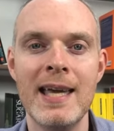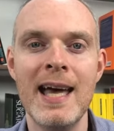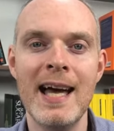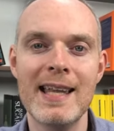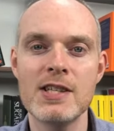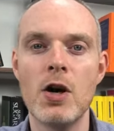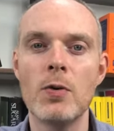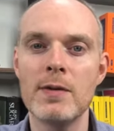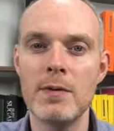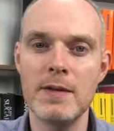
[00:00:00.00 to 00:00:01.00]
and that's a whole
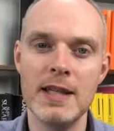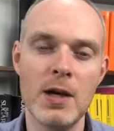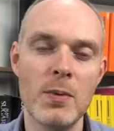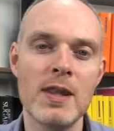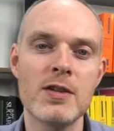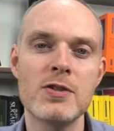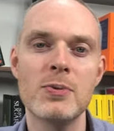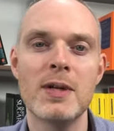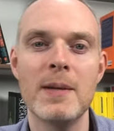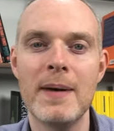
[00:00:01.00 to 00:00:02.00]
nother video with us
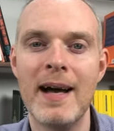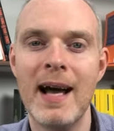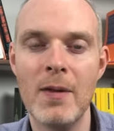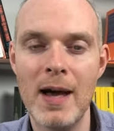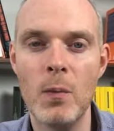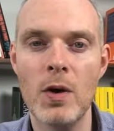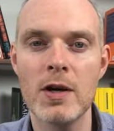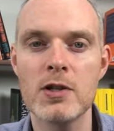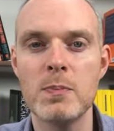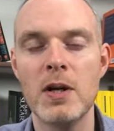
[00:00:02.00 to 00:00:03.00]
talking about how that
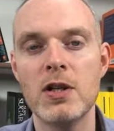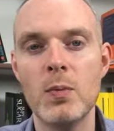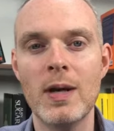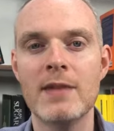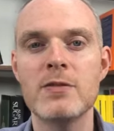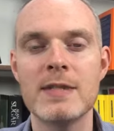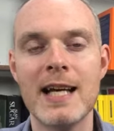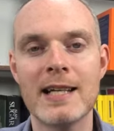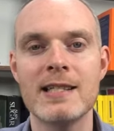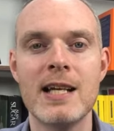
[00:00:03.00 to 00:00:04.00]
works, but you will have some
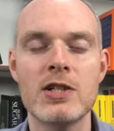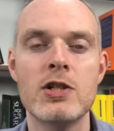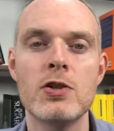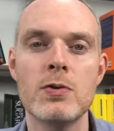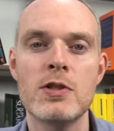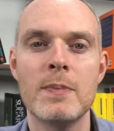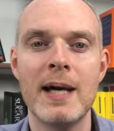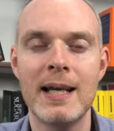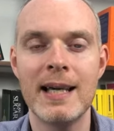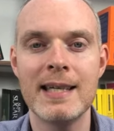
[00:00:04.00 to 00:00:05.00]
tax and national insurance to pay
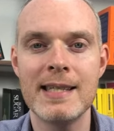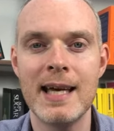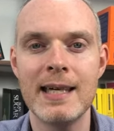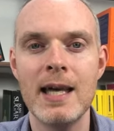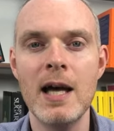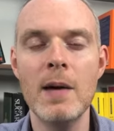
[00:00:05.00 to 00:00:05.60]
at a later date.